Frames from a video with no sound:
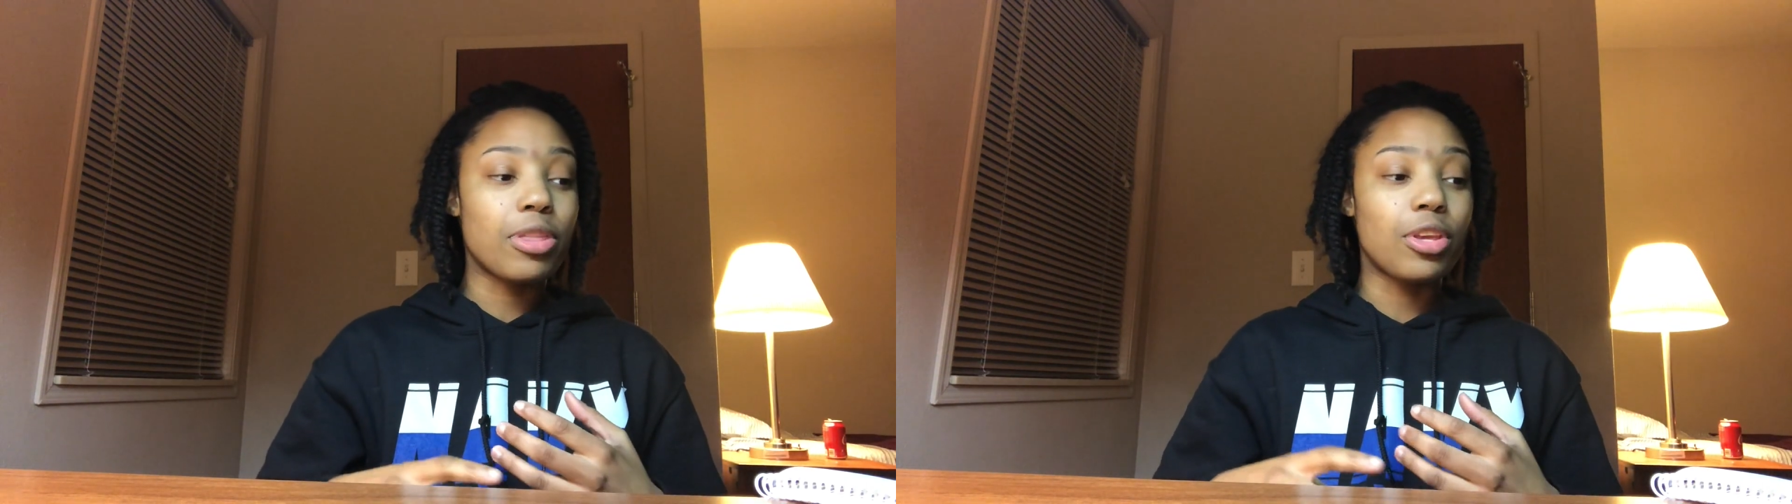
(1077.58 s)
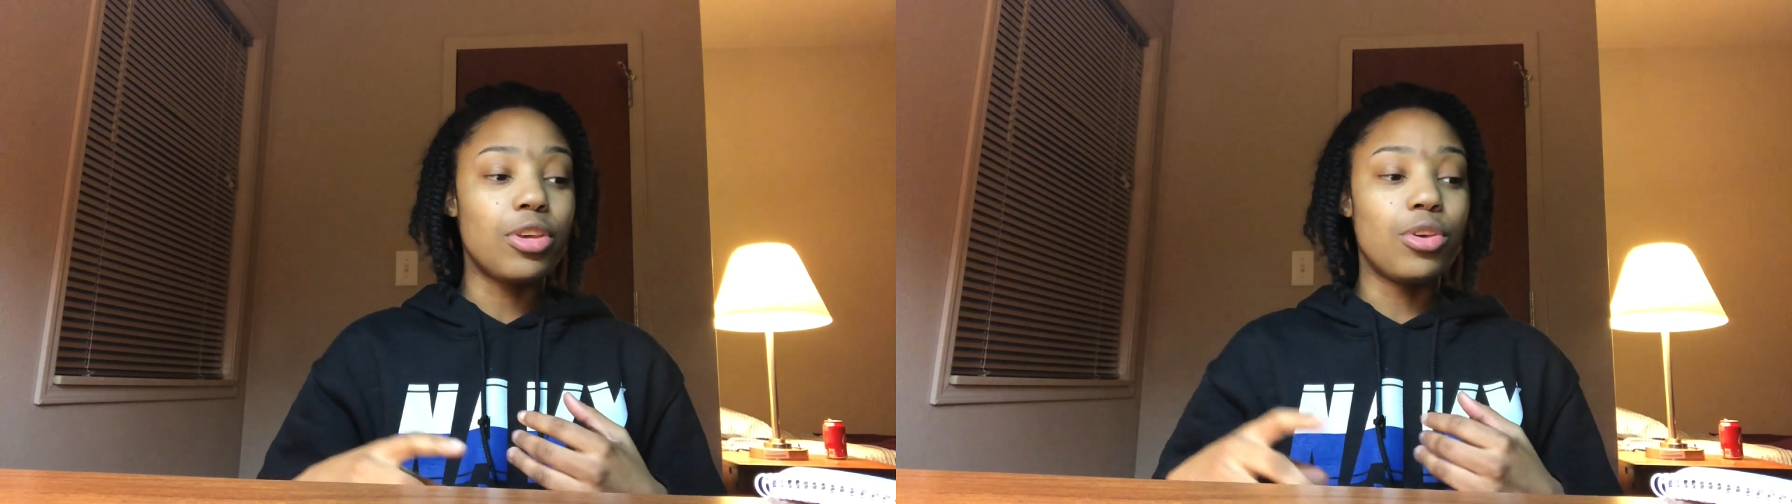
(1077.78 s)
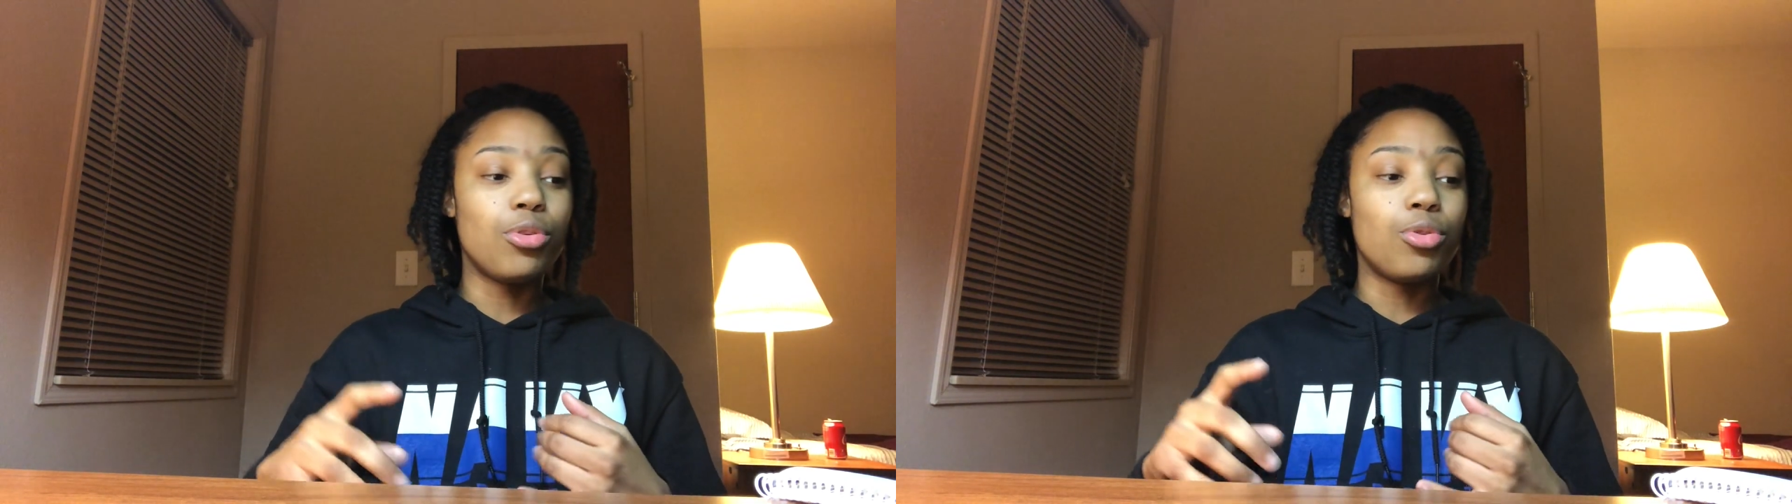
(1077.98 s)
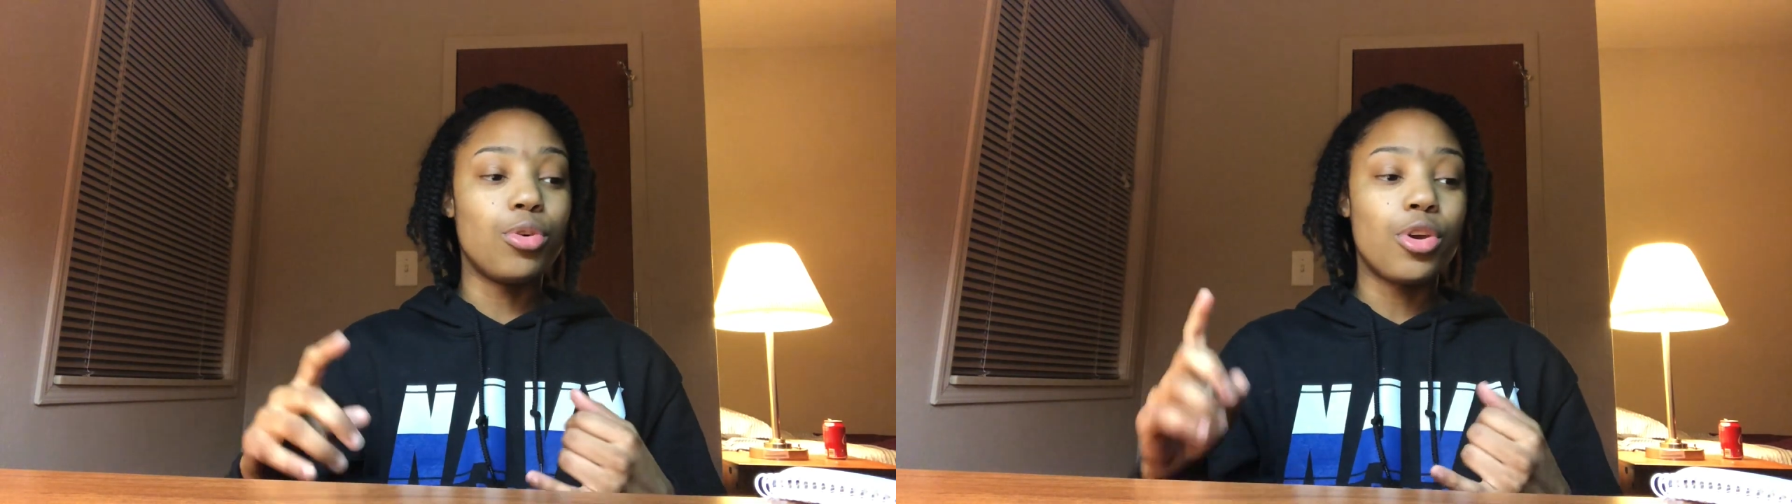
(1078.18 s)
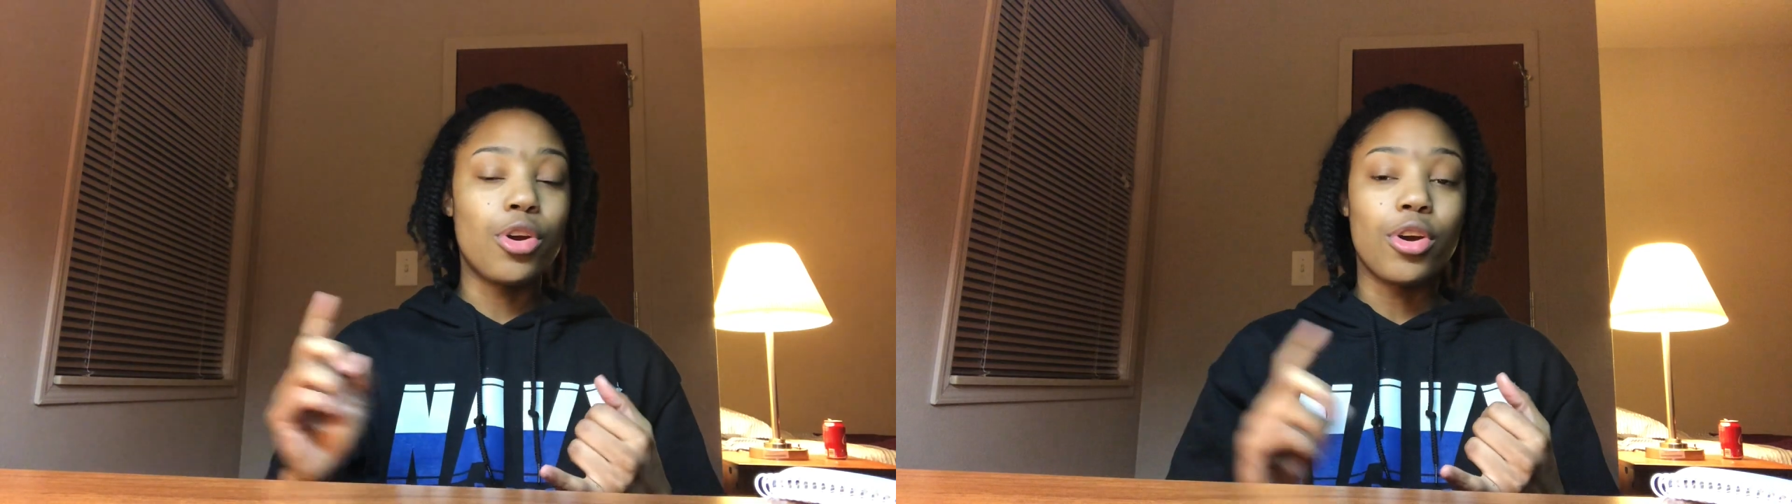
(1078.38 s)
You do
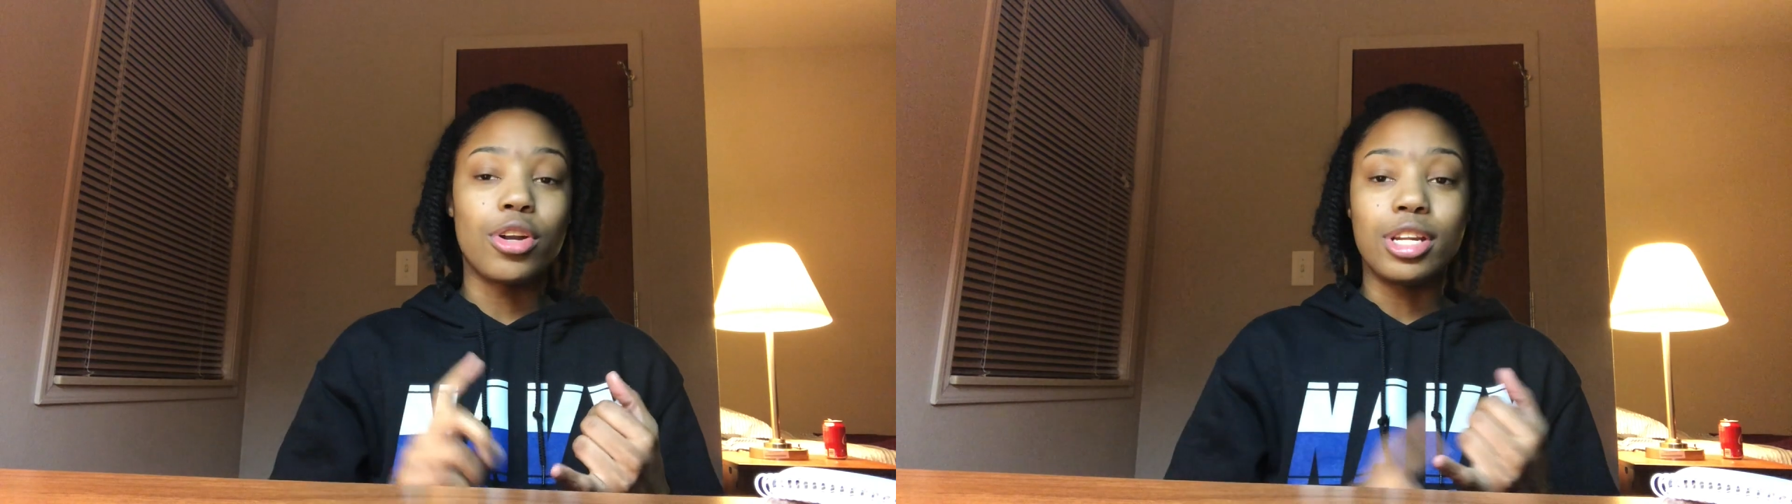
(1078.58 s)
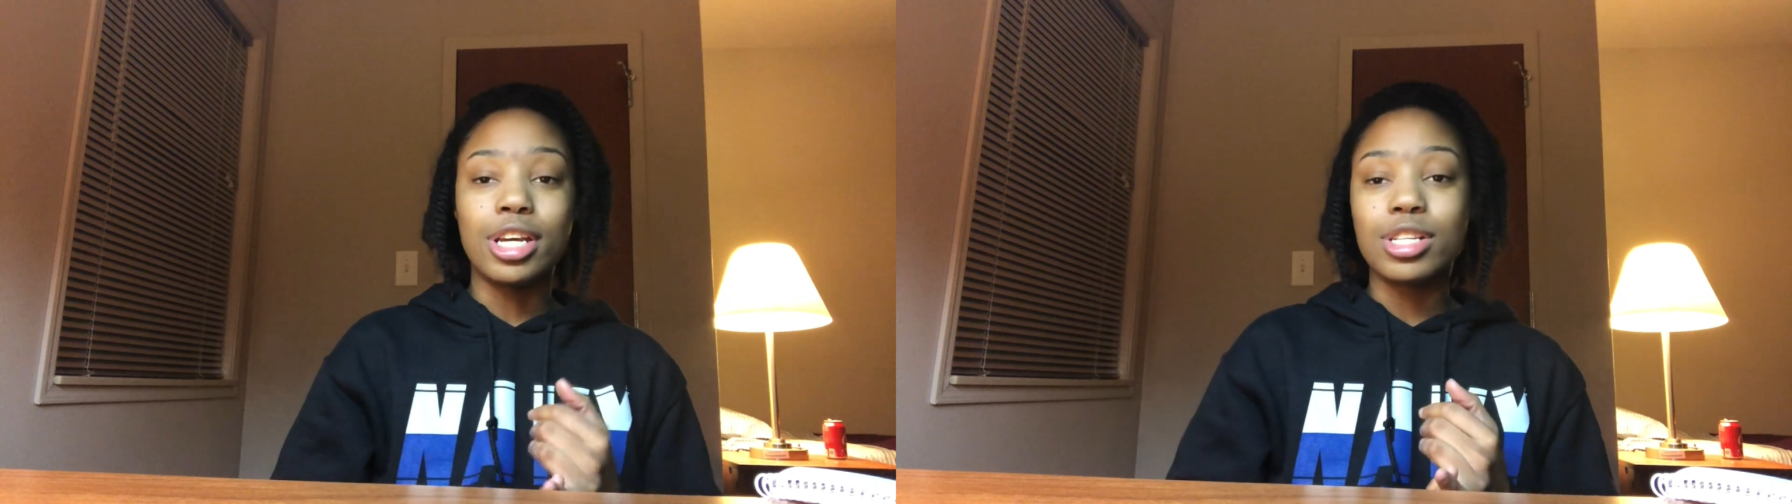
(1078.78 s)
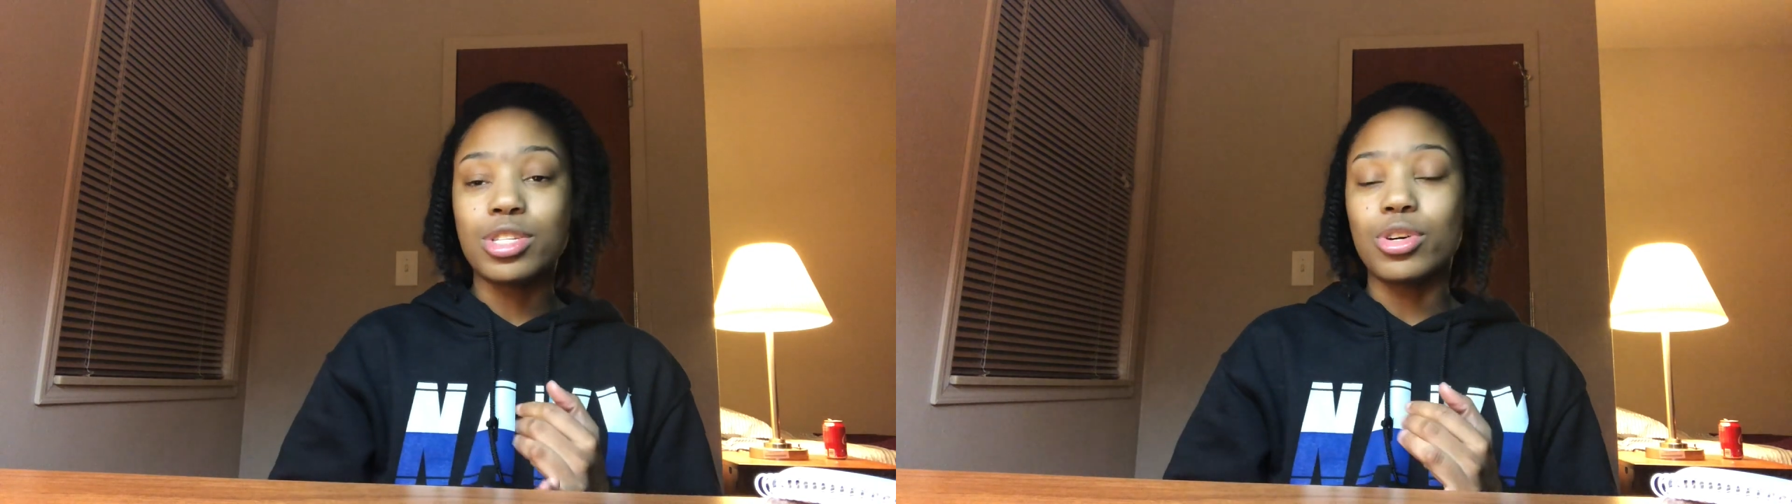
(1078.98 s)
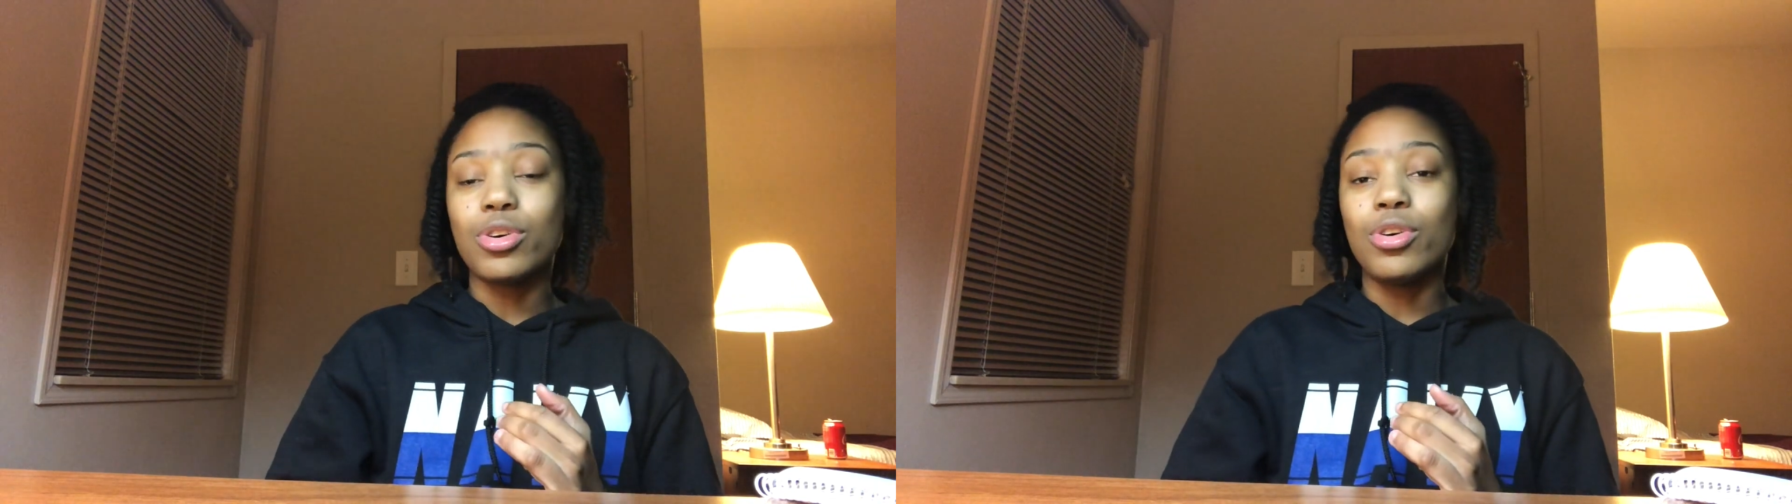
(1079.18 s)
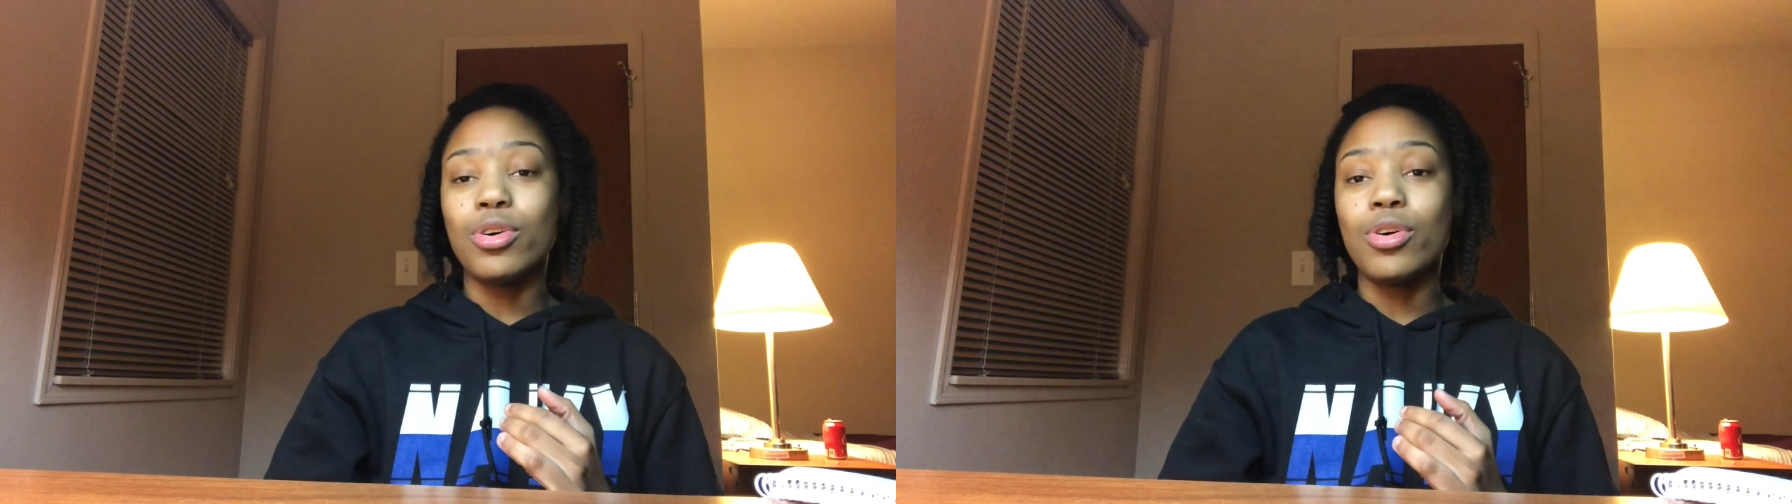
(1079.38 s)
your
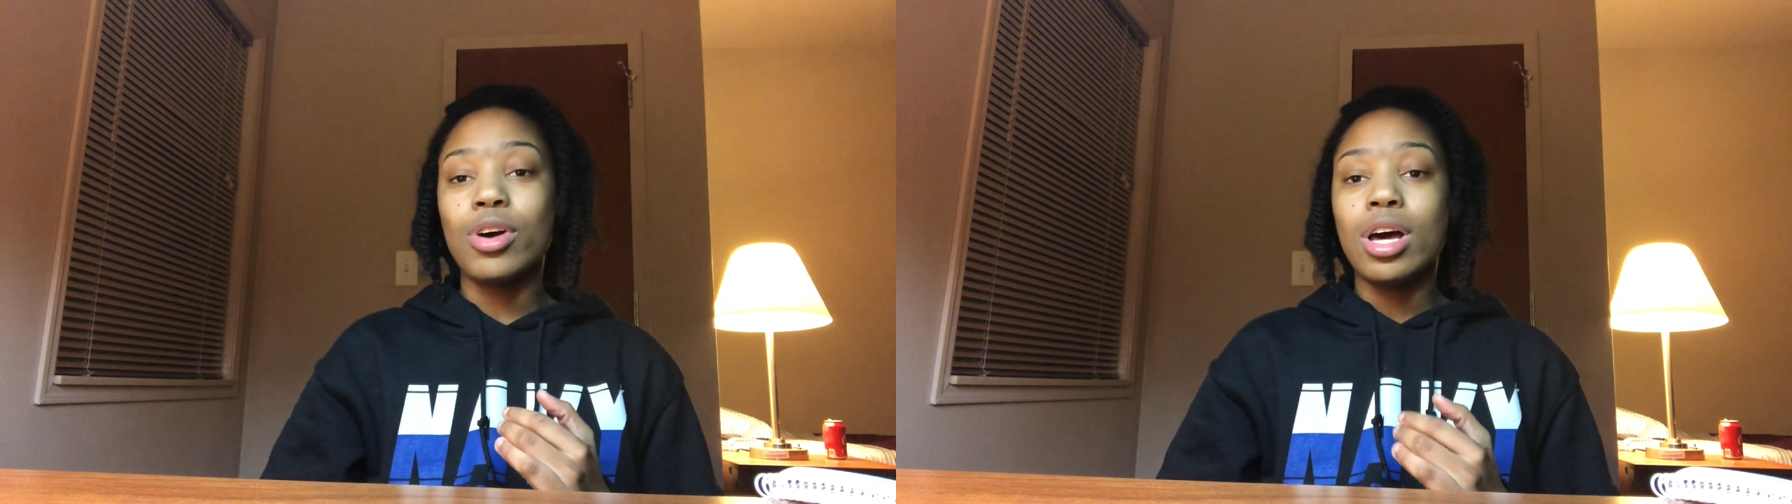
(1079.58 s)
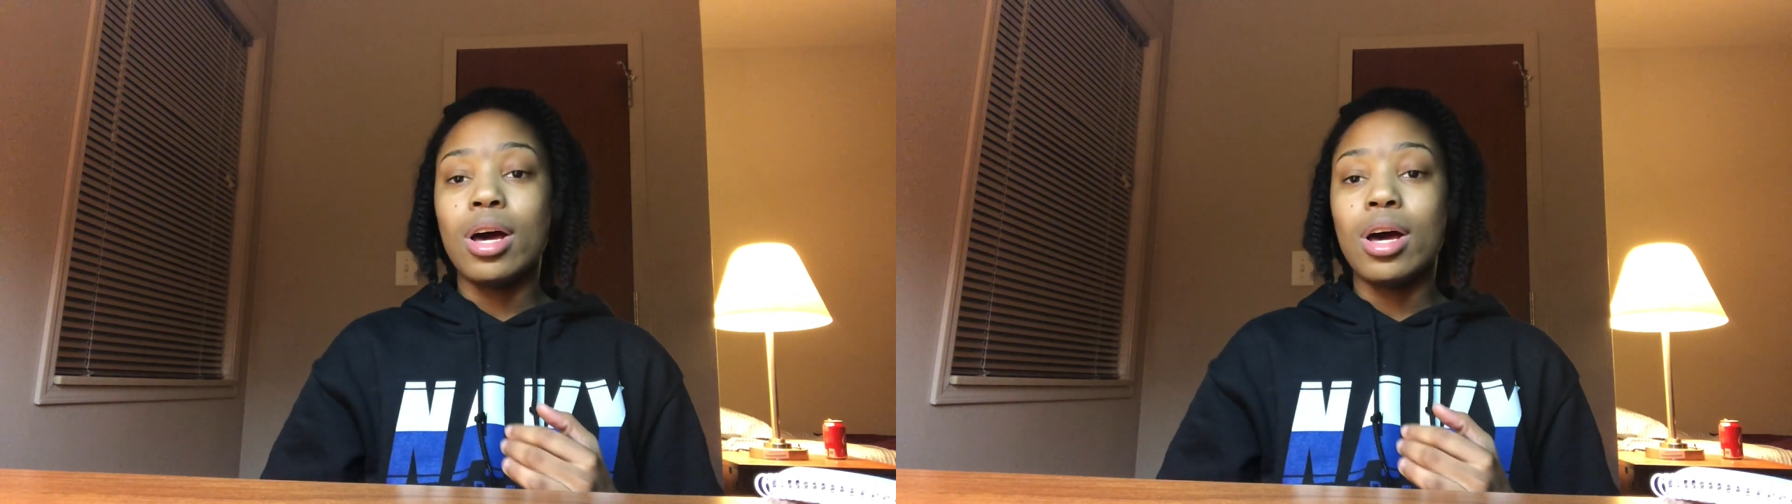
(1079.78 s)
dental.